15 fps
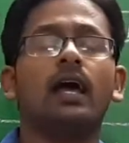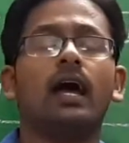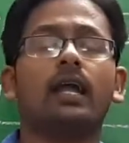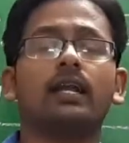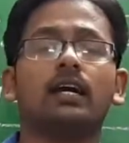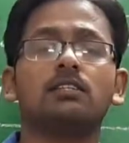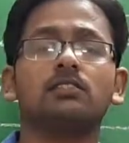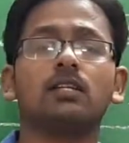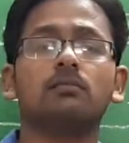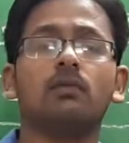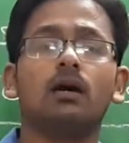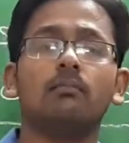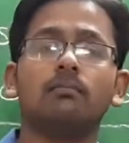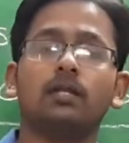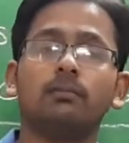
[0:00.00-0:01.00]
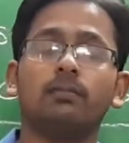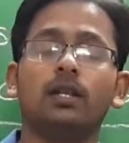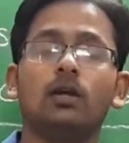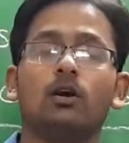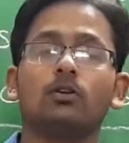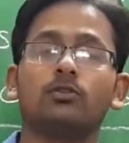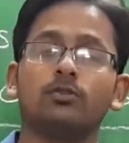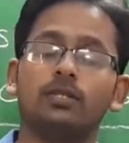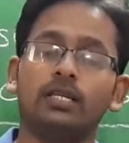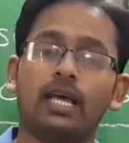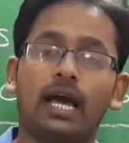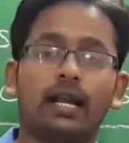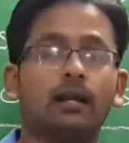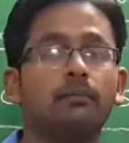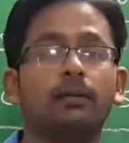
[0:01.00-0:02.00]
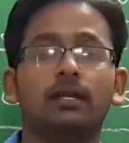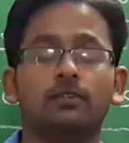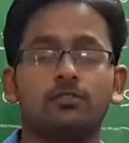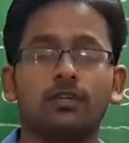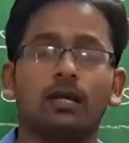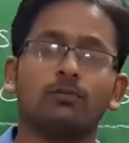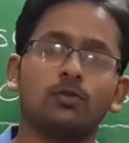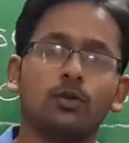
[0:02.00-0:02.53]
and Hazrat Muhammad belonged to the Arabian tribe.